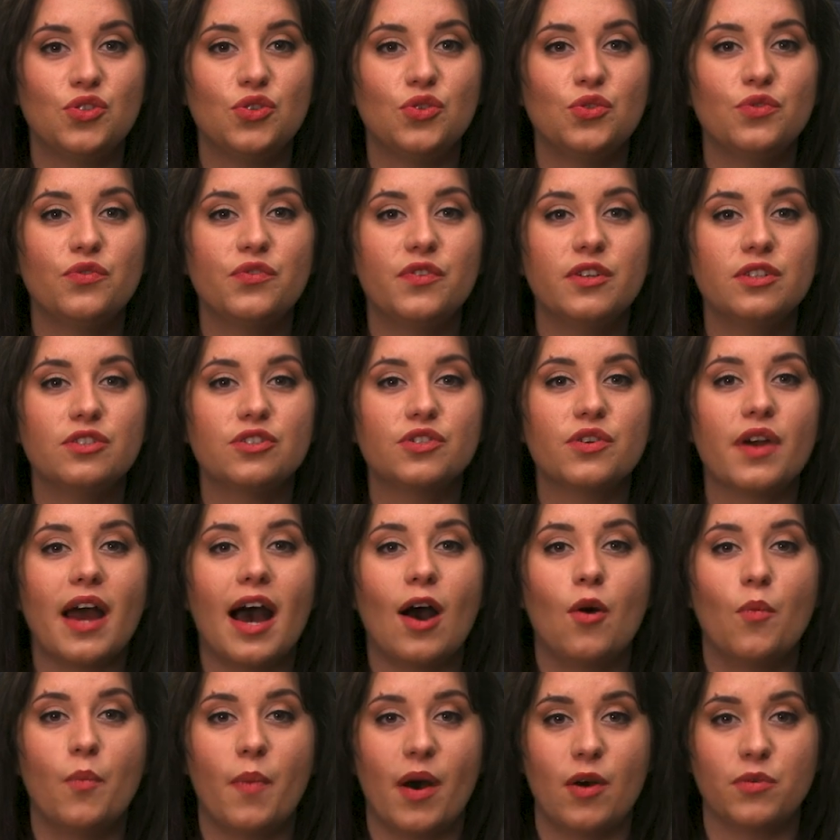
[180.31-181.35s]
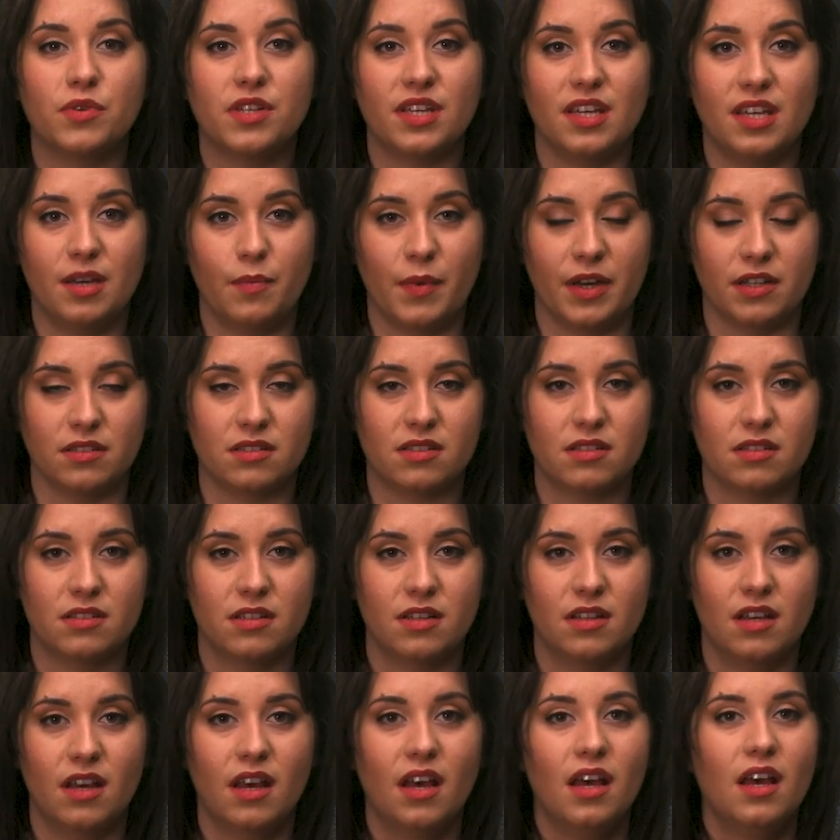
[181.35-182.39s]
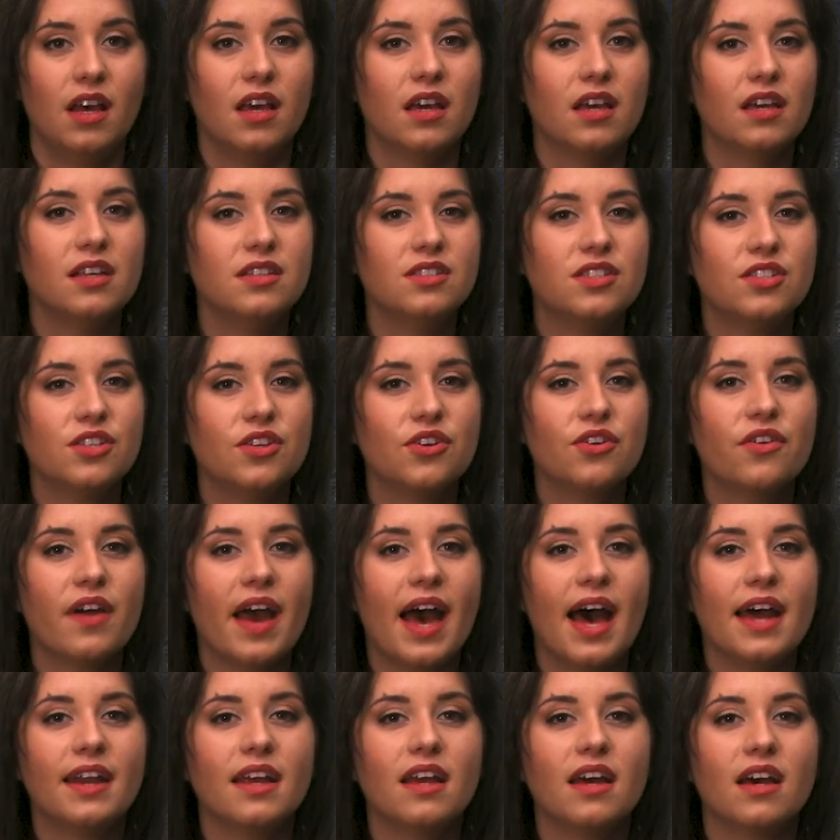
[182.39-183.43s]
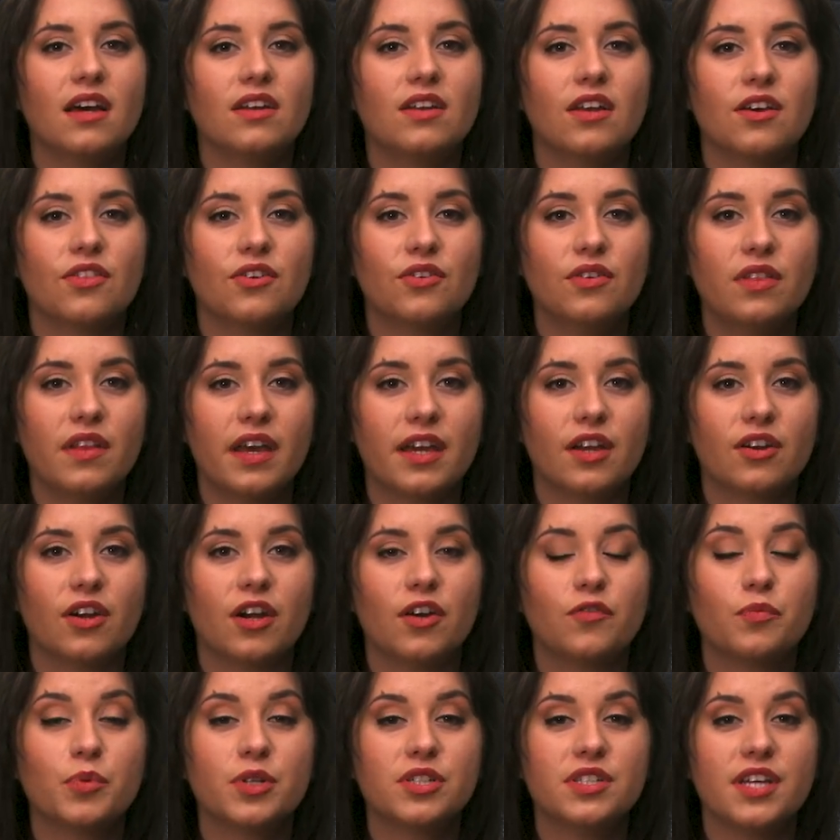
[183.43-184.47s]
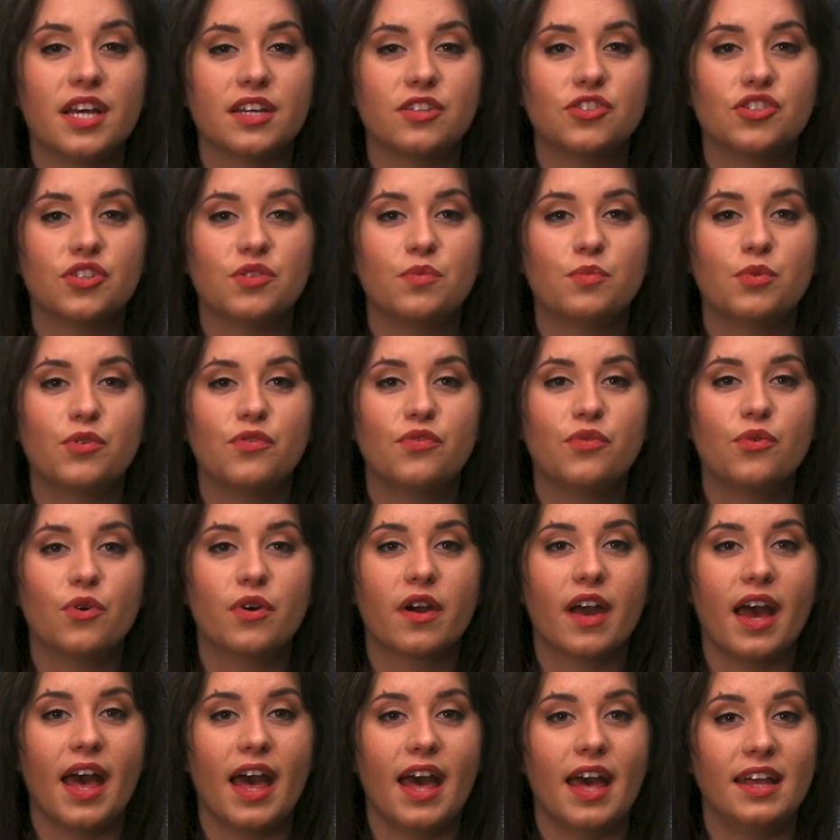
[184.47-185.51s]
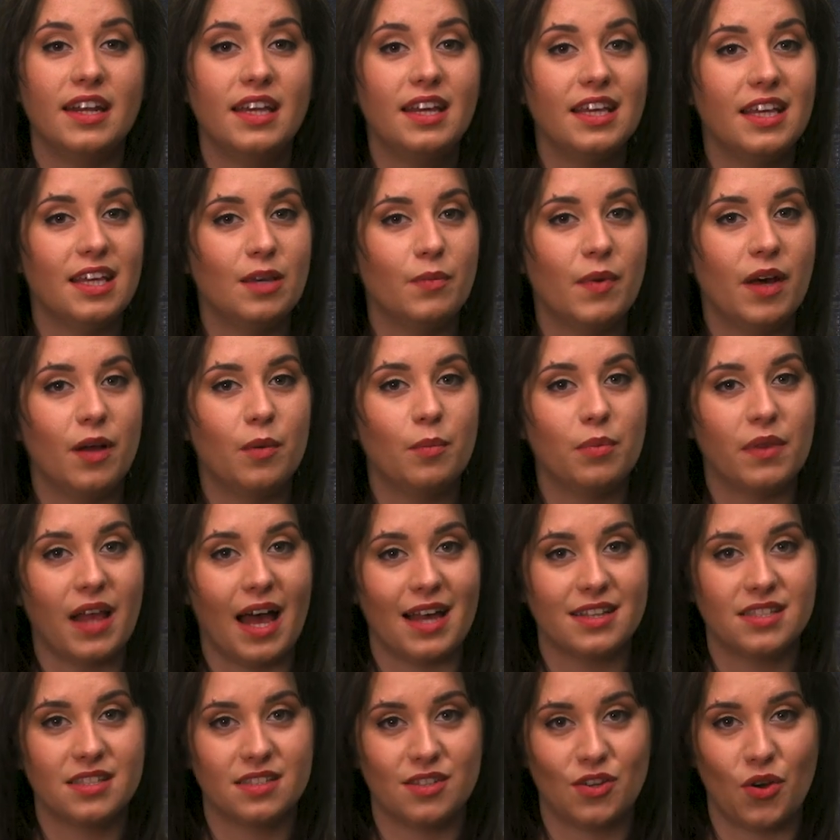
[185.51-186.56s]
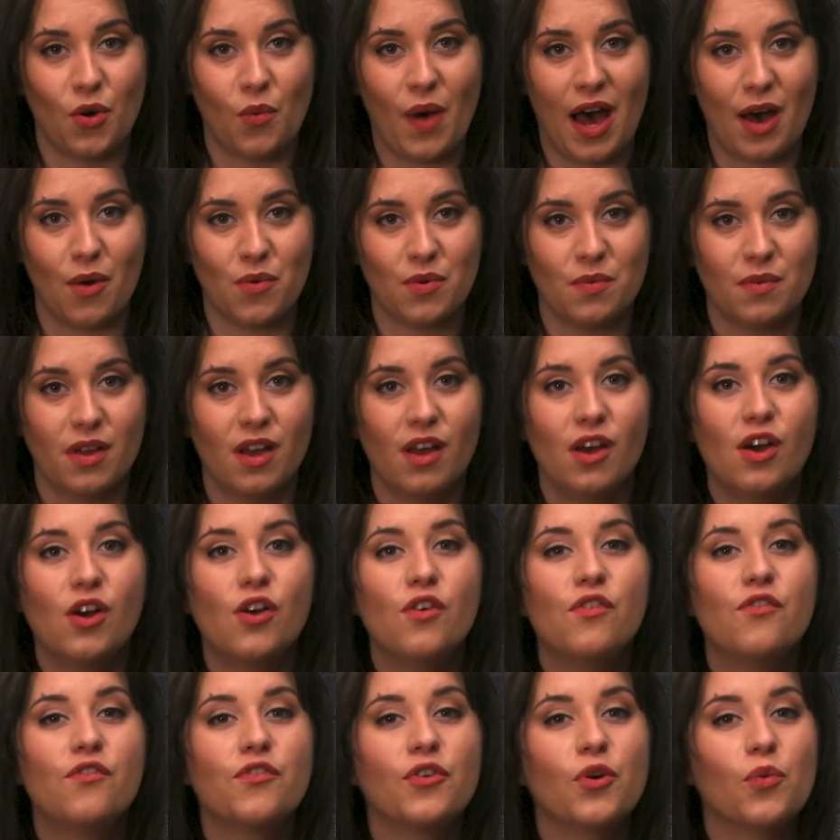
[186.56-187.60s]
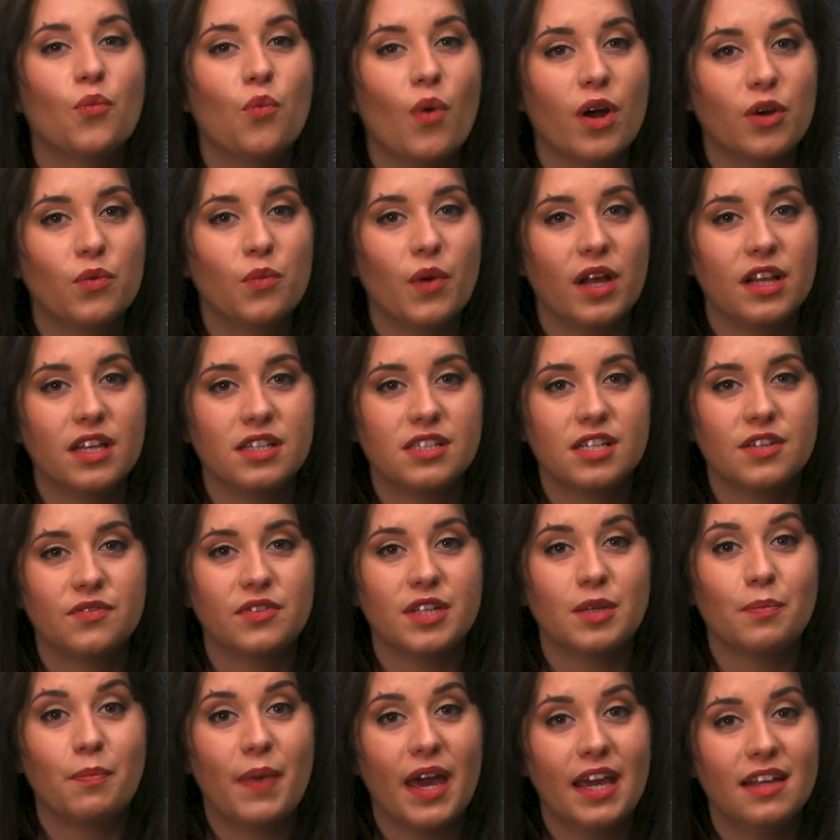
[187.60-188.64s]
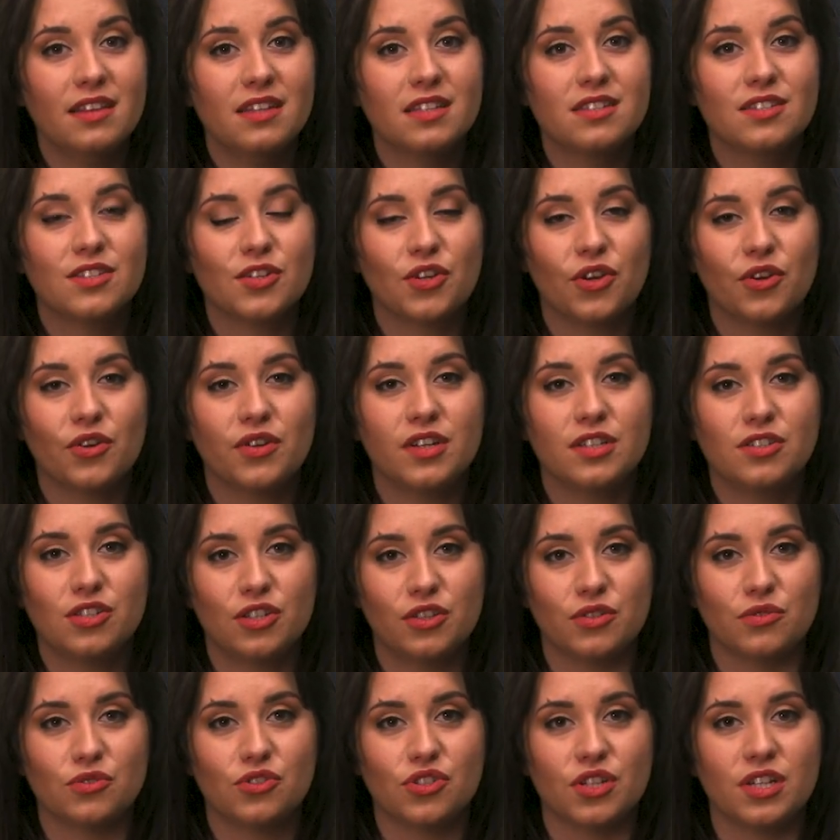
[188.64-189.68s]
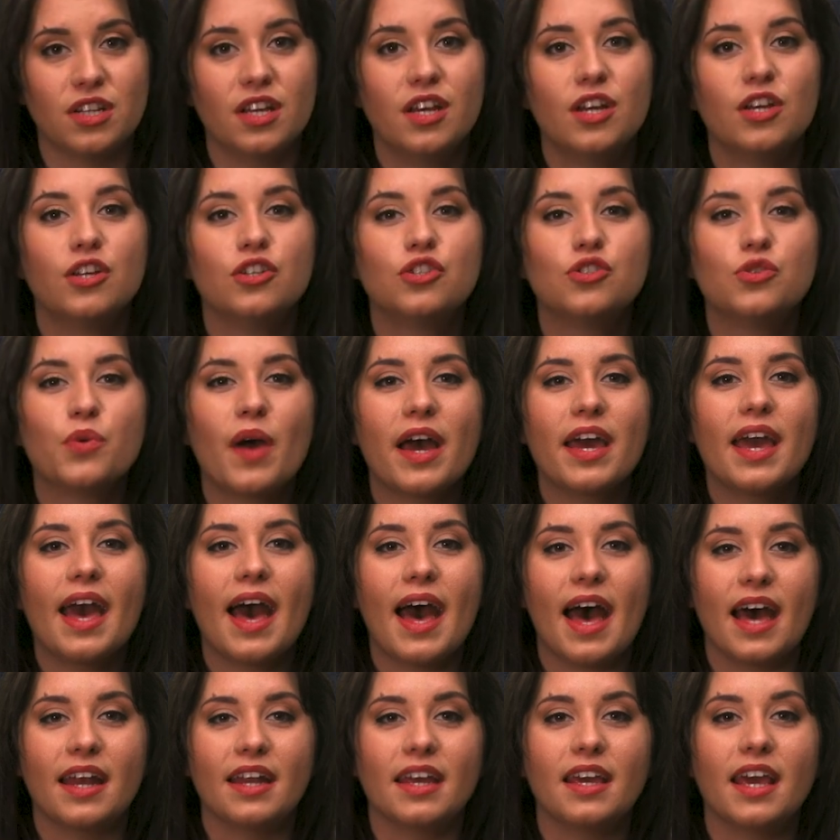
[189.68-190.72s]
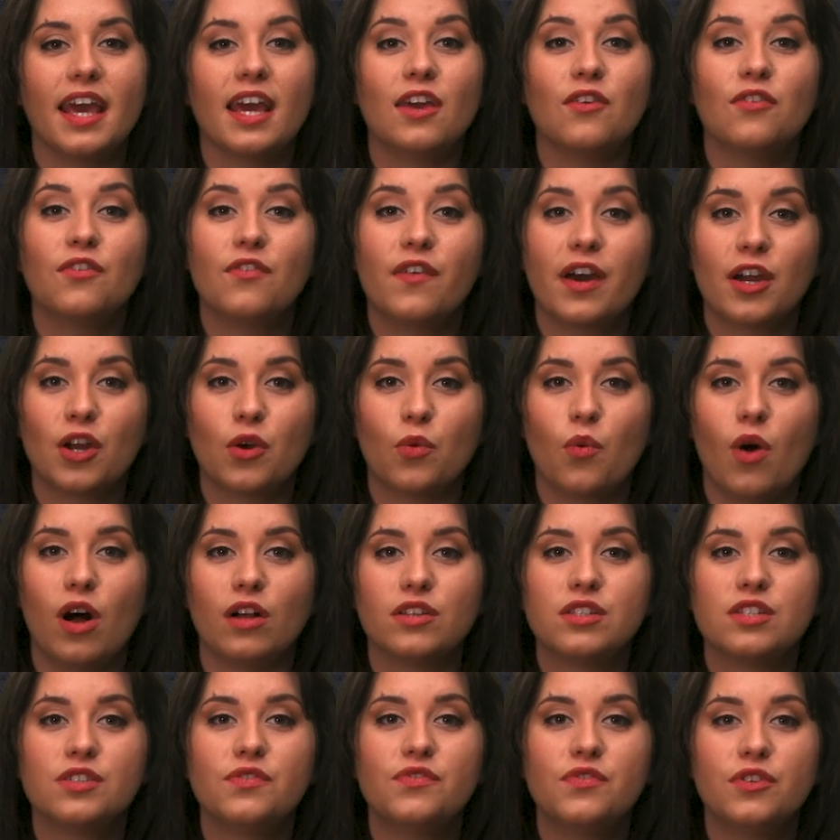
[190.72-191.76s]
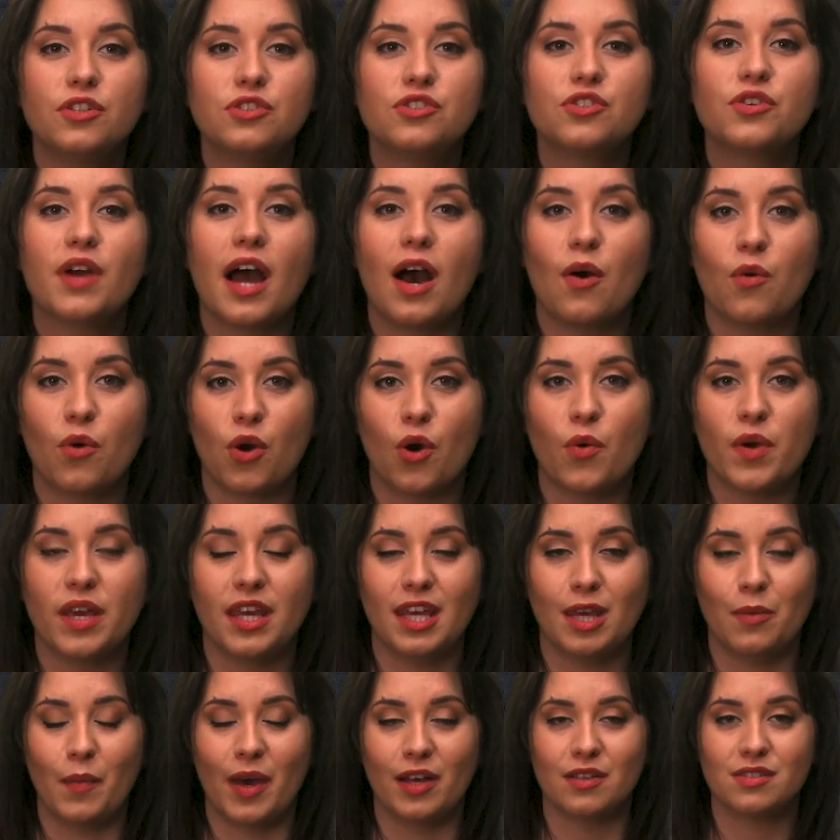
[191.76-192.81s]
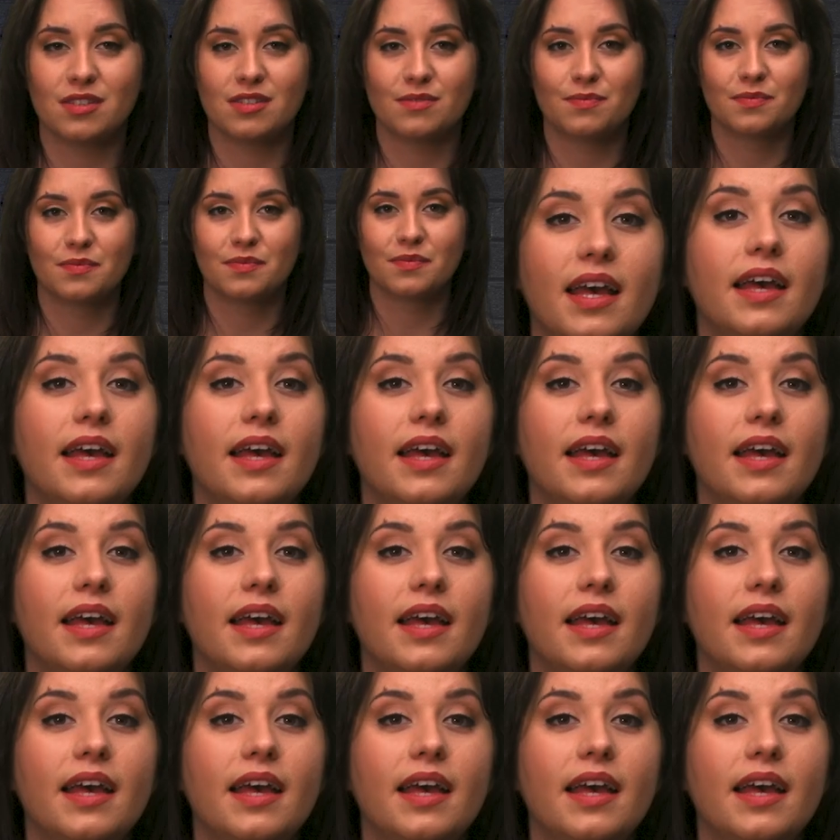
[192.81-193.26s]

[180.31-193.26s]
to filter outbound emails. Consider adding another layer of protection before any email blasts go out. For one relatively painless security solution, try adding a firewall to filter outgoing emails.